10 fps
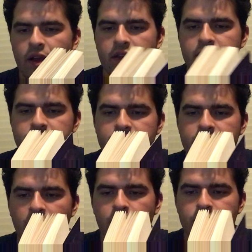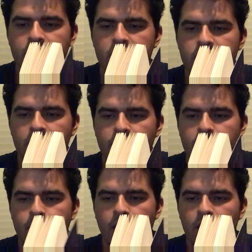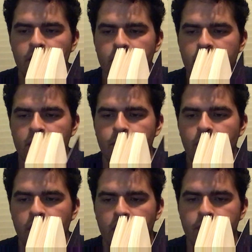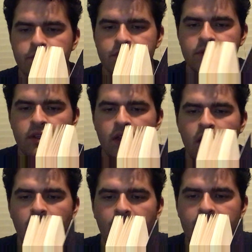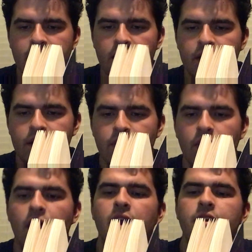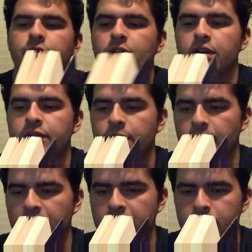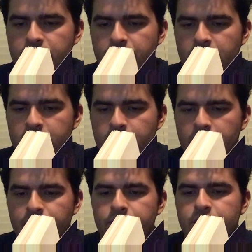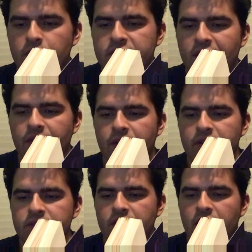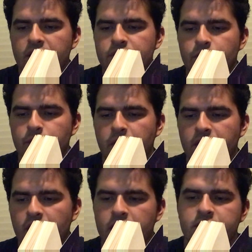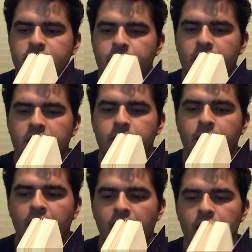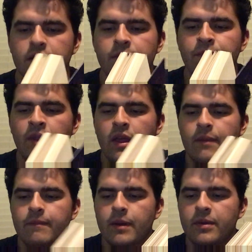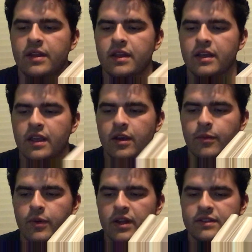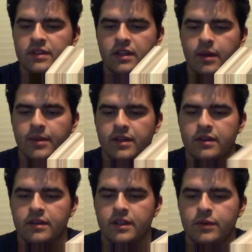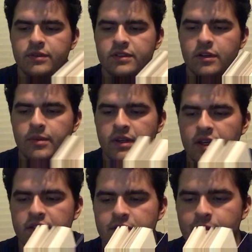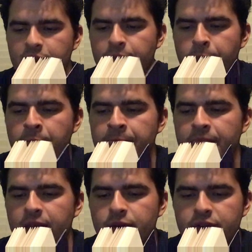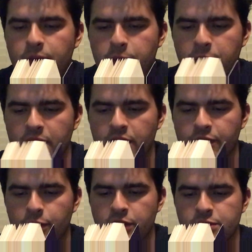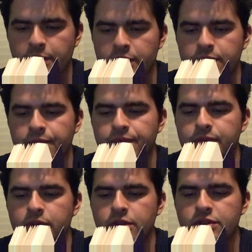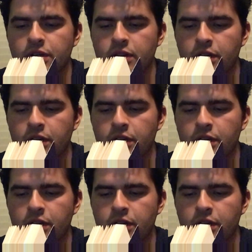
because he saw those kids leaving him out of their kickball games and cutting in the line in front of him like he was invisible. So I sat there in silence with my thoughts spinning in my head. Maybe he didn't care what I said. I mean, he was still being nice to me. He was helping me look for Wishbone. You sure